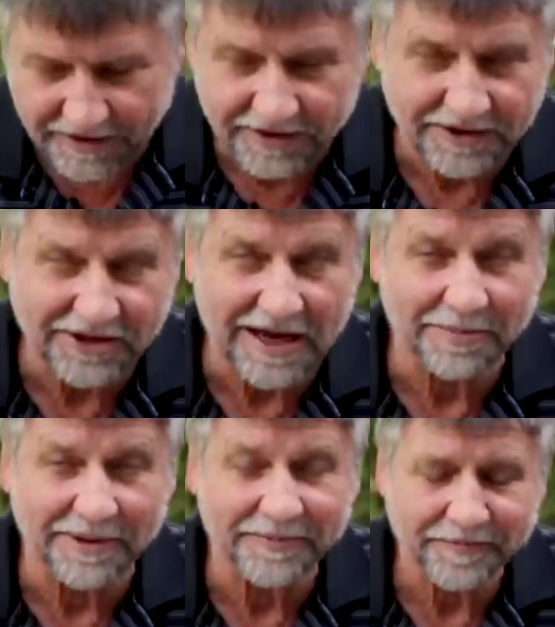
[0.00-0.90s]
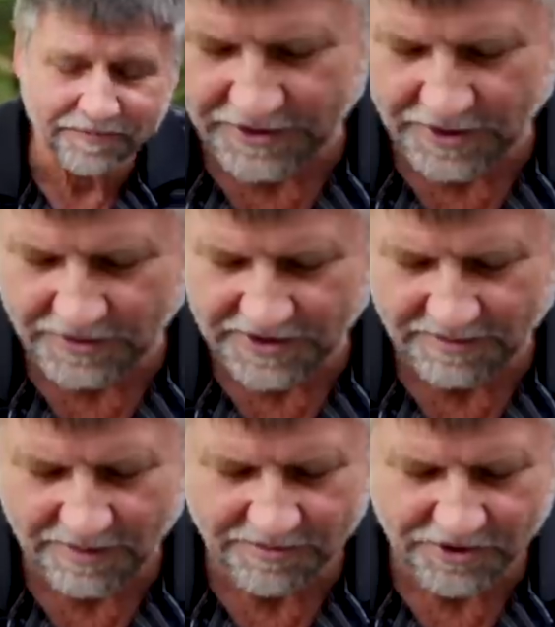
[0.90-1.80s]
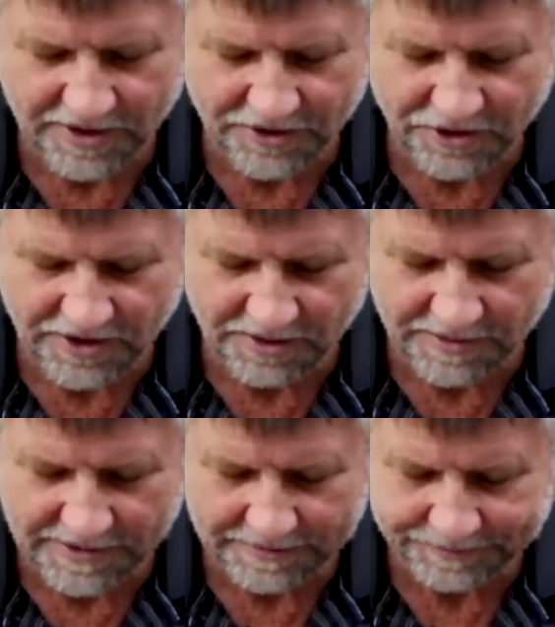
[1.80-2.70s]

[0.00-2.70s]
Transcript: I like the topping. I know it's not Parmesan cheese, but